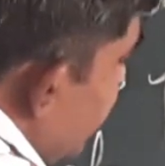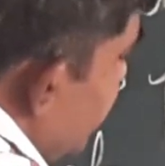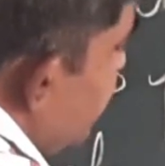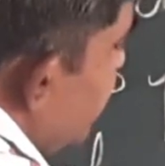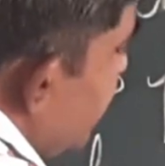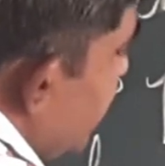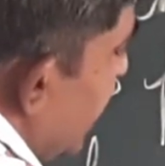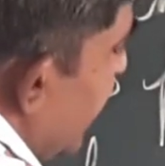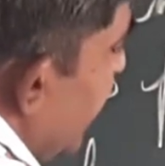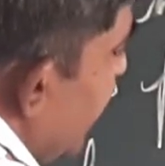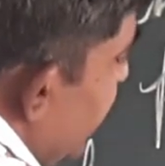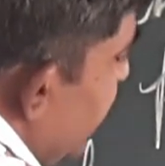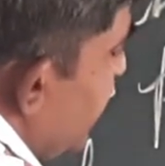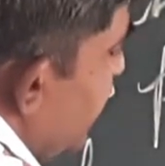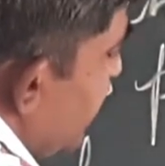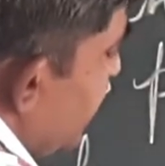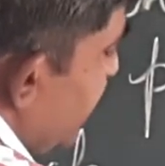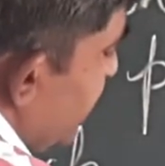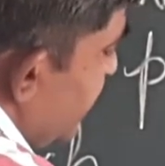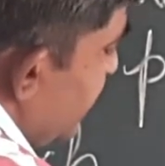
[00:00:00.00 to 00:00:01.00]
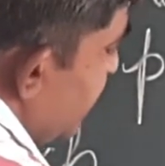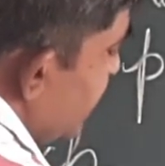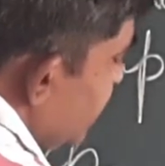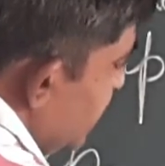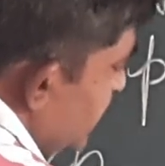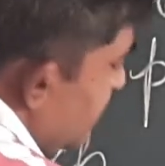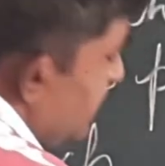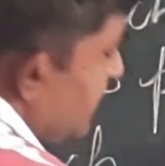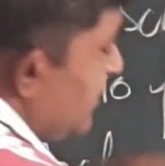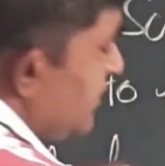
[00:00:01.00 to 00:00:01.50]
you write
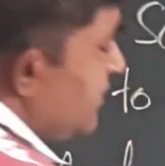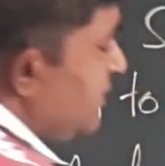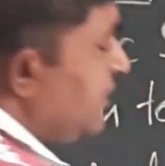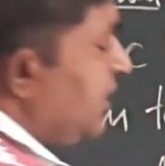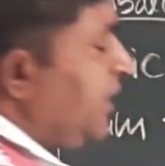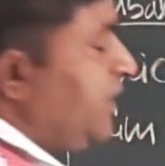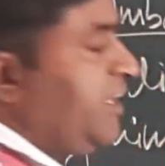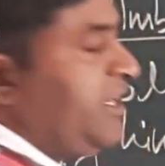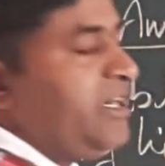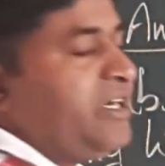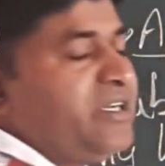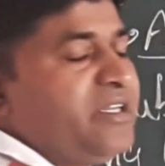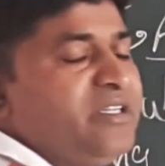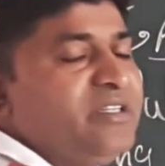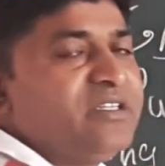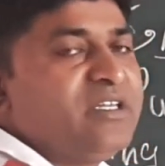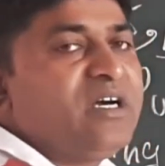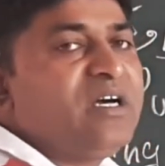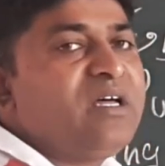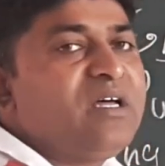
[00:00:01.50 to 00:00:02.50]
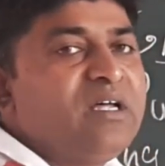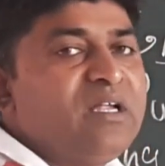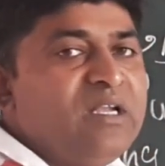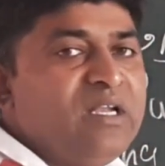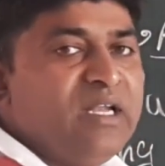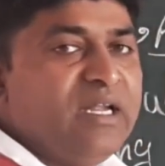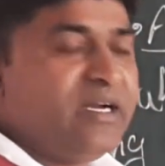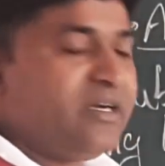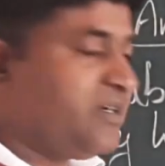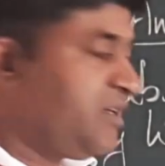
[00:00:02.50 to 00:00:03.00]
the date in the
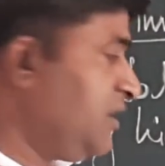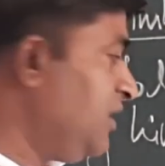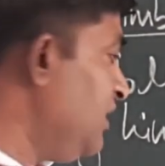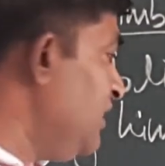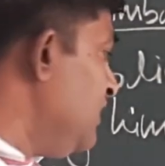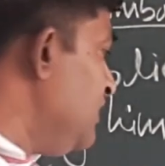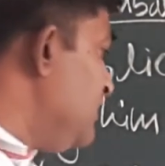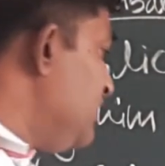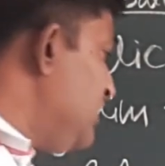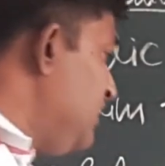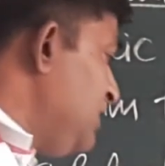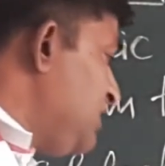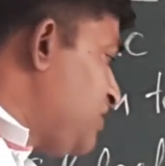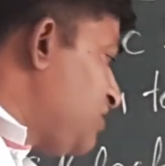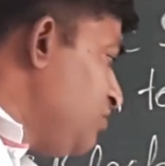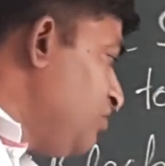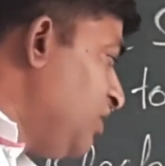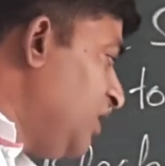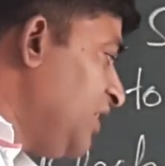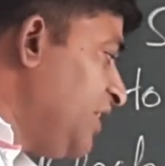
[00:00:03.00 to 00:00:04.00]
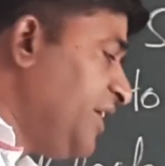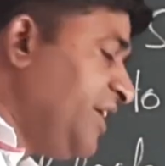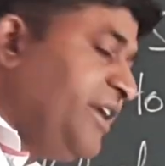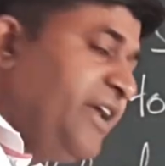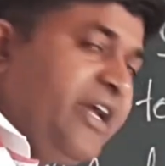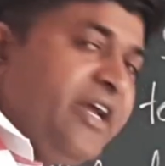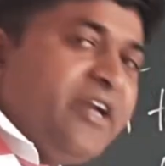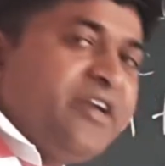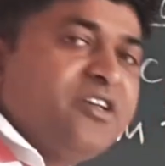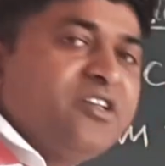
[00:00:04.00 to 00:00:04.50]
letter. This word
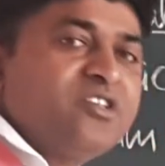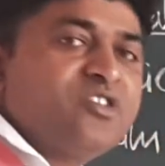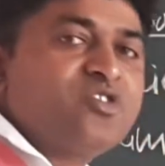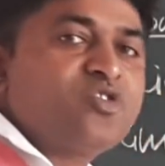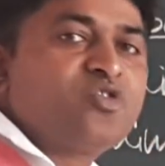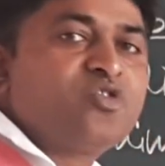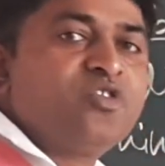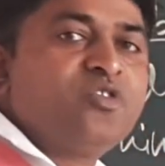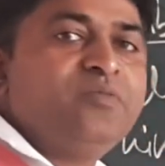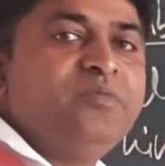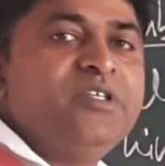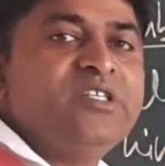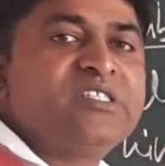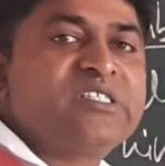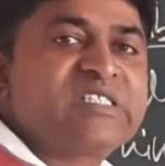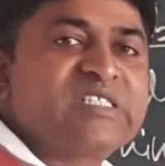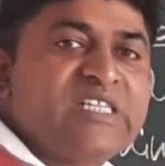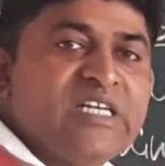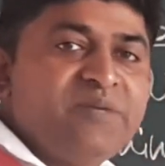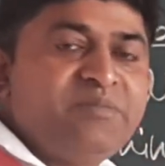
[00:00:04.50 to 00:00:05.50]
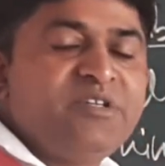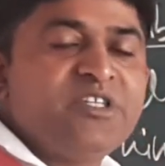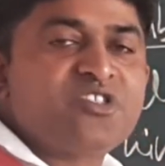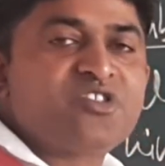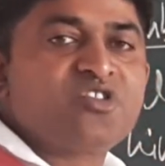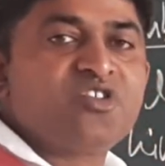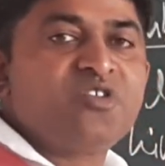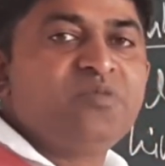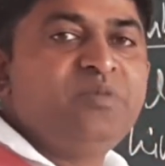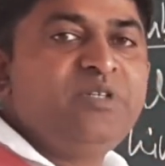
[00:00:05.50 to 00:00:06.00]
date should be skipped,
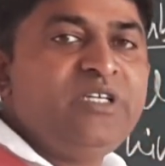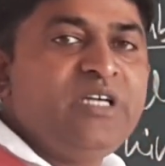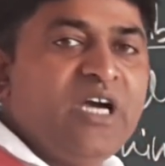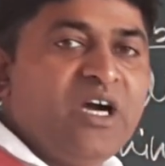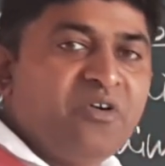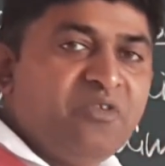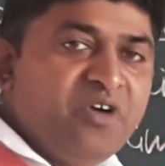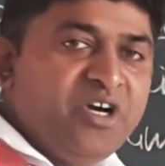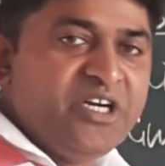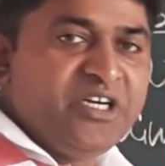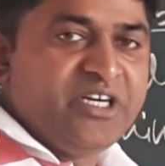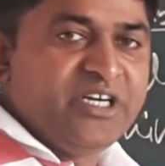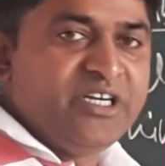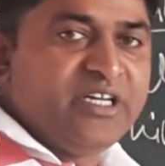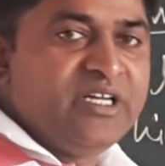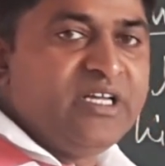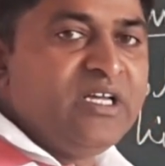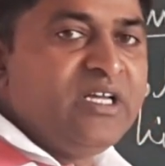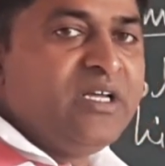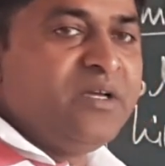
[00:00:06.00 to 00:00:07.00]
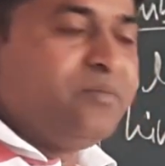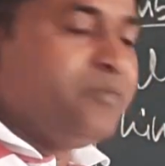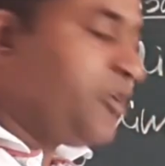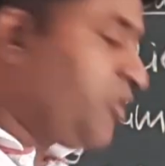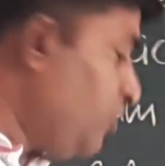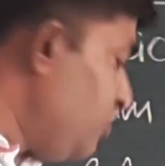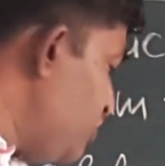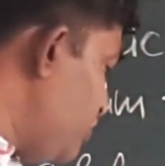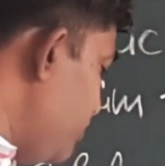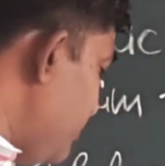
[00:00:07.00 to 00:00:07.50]
should be avoided,
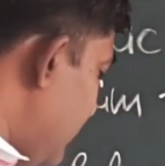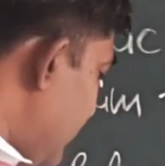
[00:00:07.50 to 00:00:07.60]
because you are